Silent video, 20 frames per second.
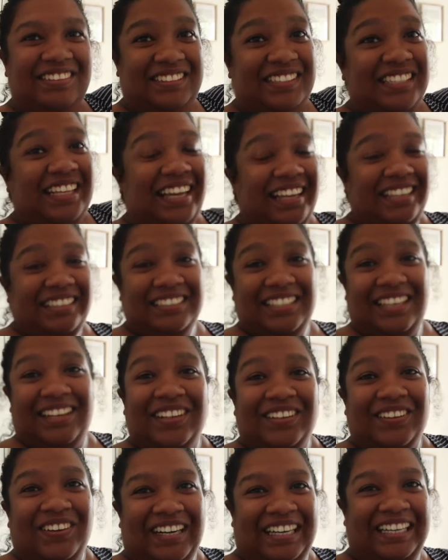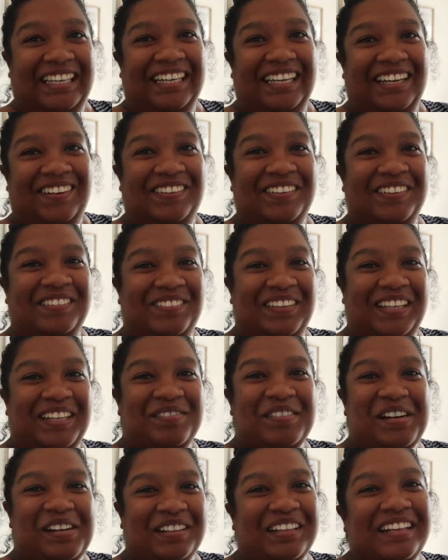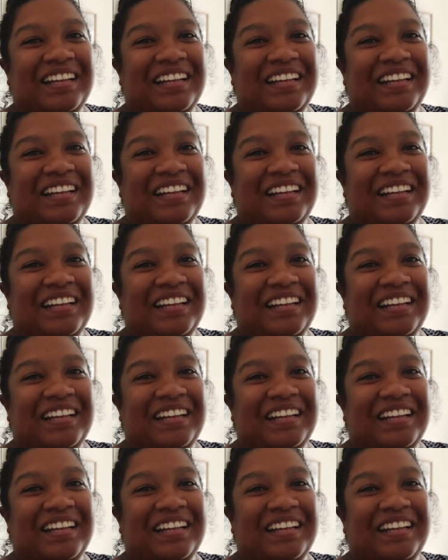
see how he's going on here with me about